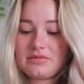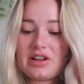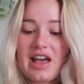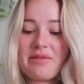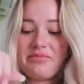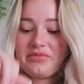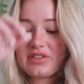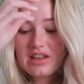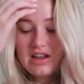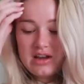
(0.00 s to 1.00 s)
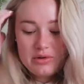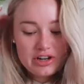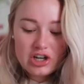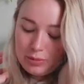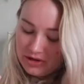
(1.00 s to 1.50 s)
Okay.
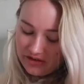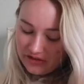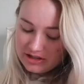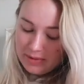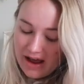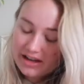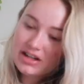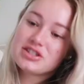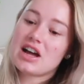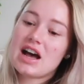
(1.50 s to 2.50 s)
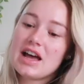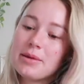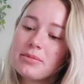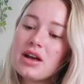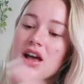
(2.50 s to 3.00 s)
We're gonna open the first package.
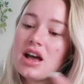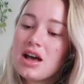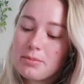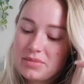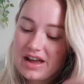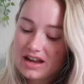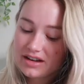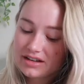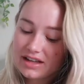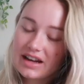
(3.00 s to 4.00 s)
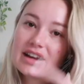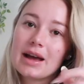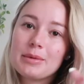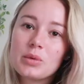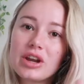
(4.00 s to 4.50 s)
I've been getting,
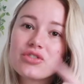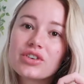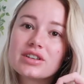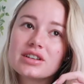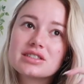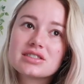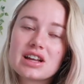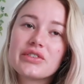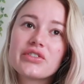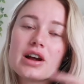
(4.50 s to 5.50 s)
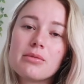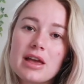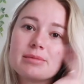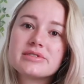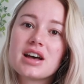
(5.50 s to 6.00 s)
I've been waiting for stuff from
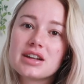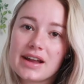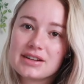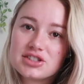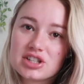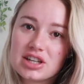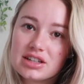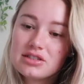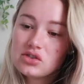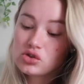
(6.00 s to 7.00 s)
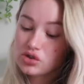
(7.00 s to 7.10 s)
Amazon and Shein.